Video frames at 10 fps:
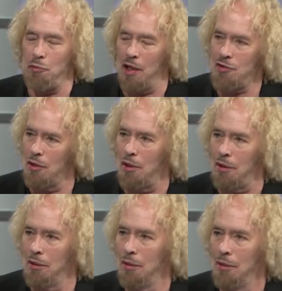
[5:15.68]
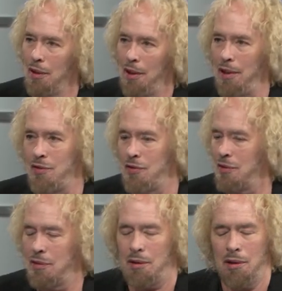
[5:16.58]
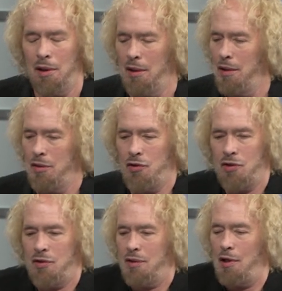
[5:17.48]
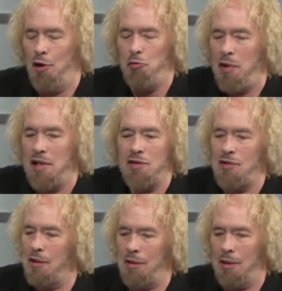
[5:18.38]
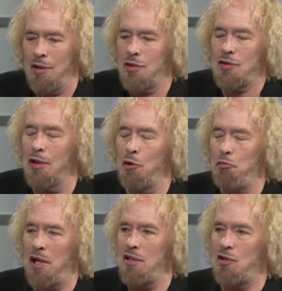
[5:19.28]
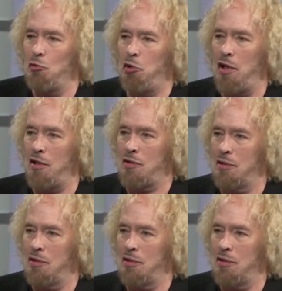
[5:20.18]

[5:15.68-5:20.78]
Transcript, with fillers: minutes long. And it's just amazing. It's just an amazing piece.